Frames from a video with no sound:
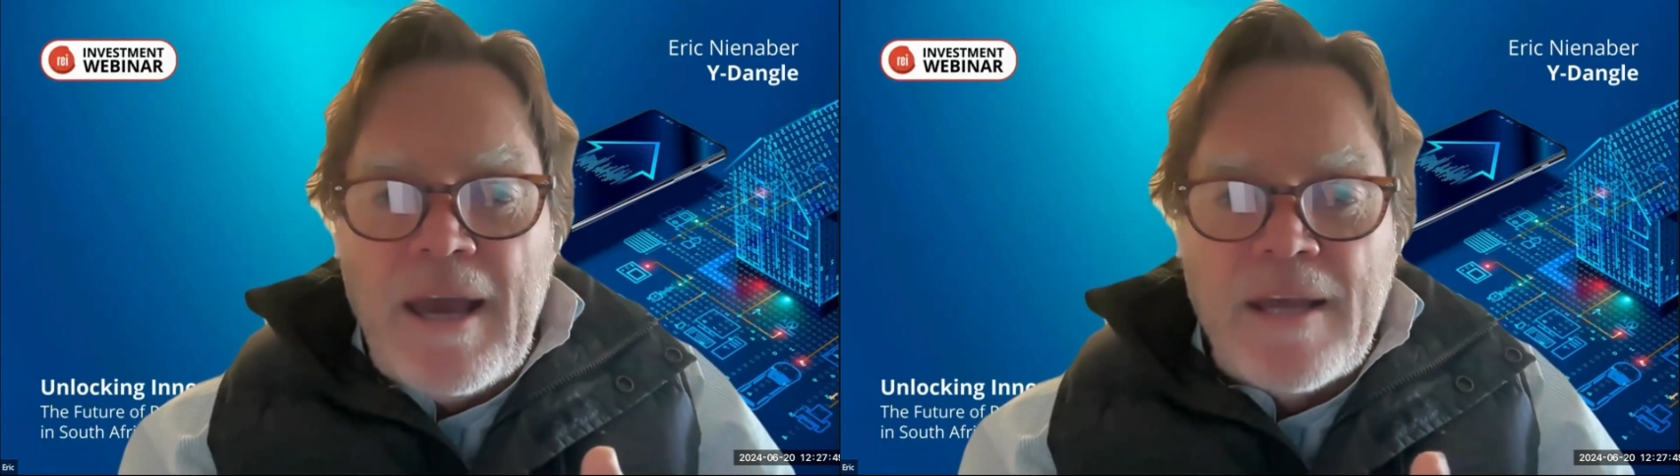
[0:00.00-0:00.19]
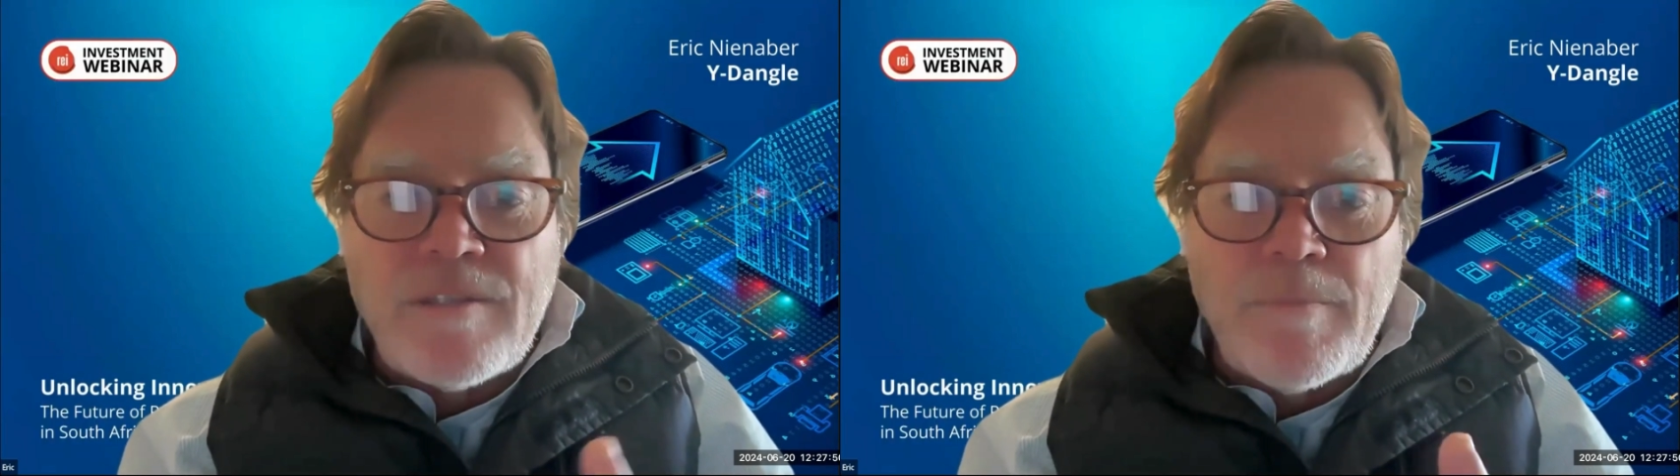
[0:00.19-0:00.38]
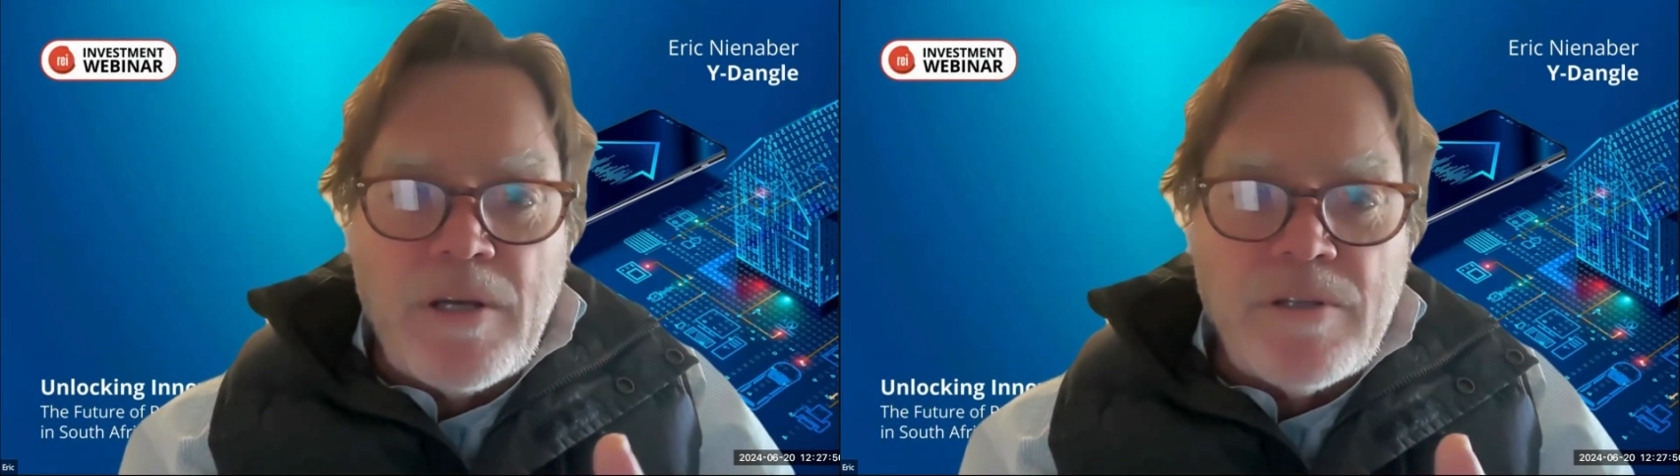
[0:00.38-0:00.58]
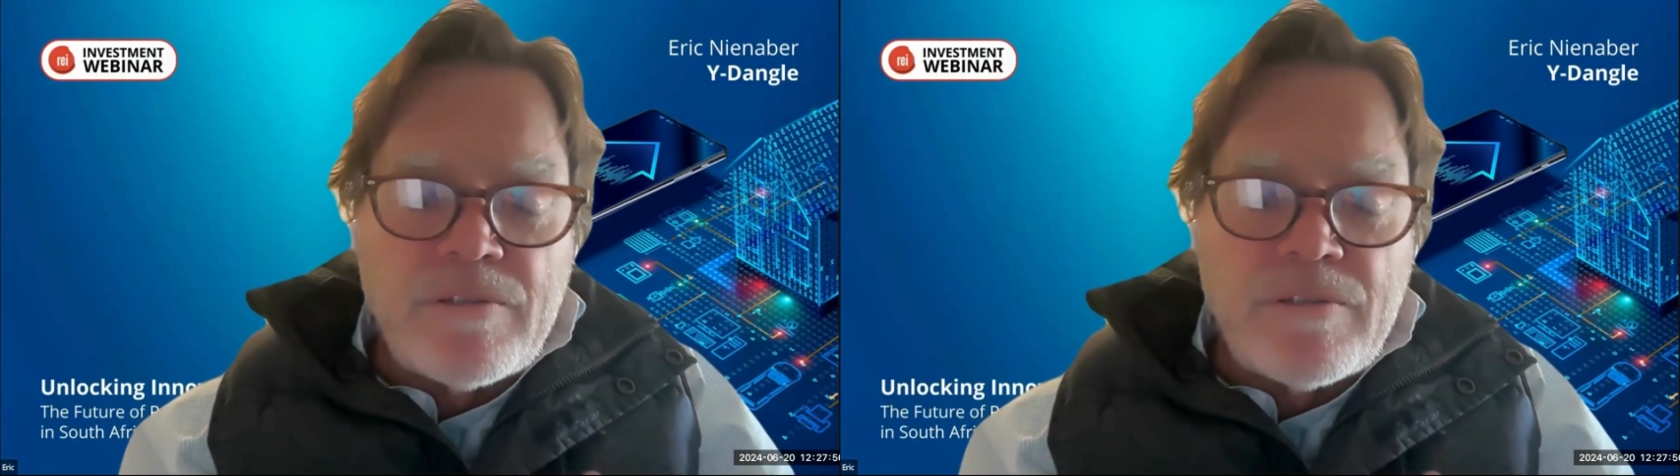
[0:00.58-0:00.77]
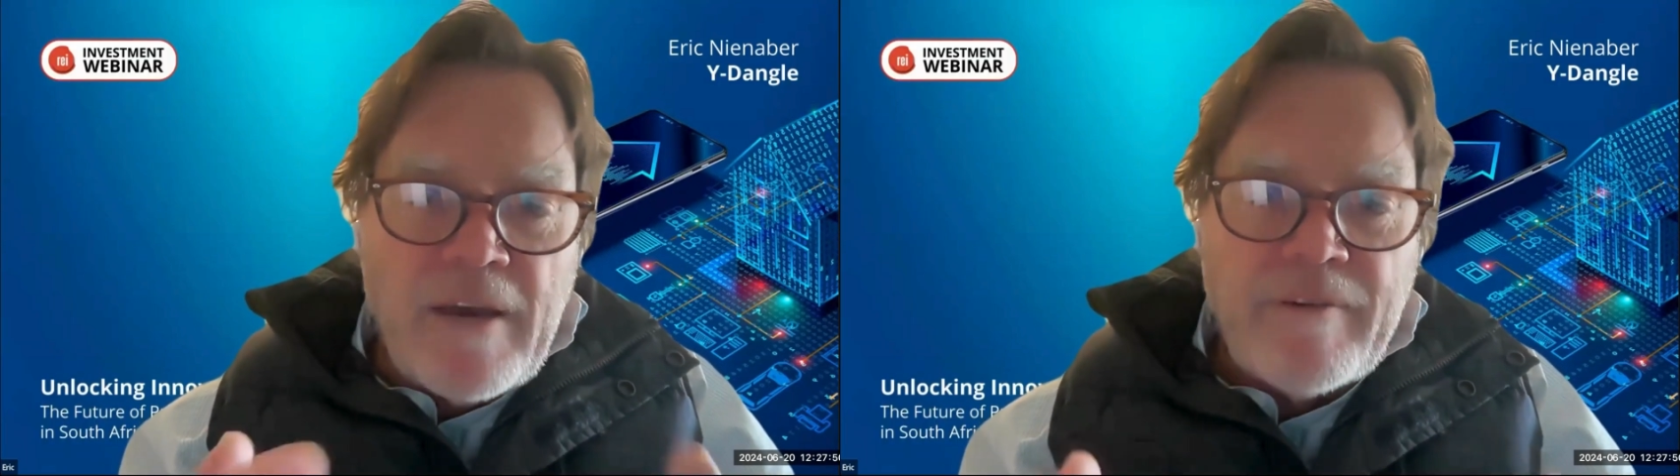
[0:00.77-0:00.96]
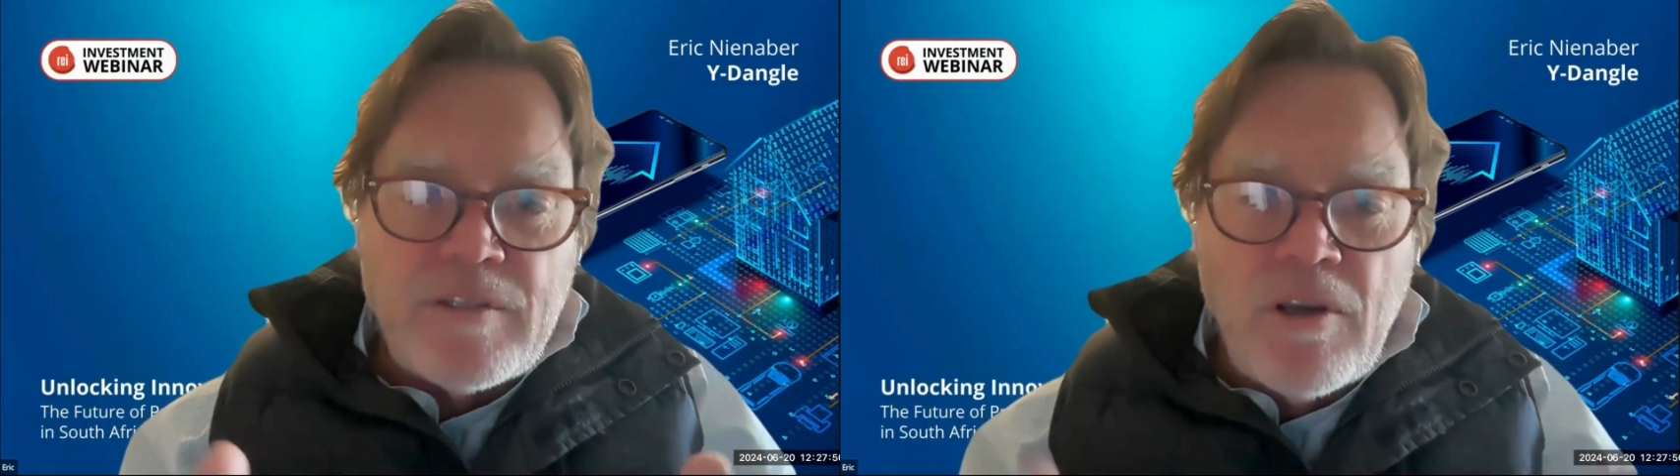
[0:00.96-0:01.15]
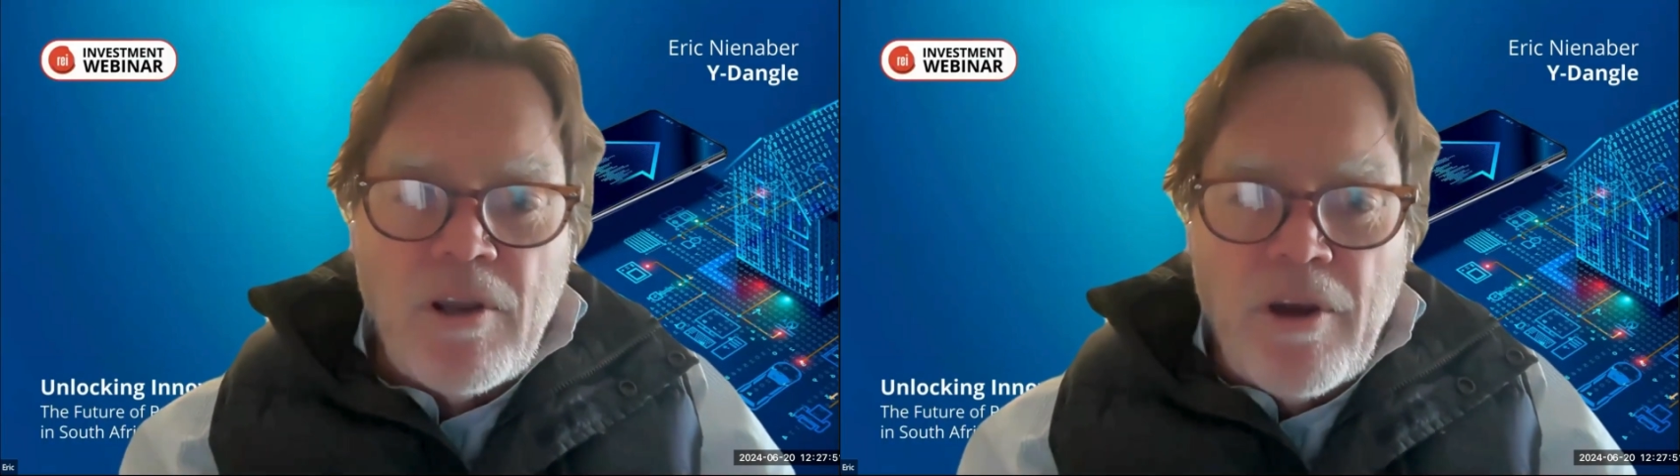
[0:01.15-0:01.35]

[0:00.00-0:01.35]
as opposed to having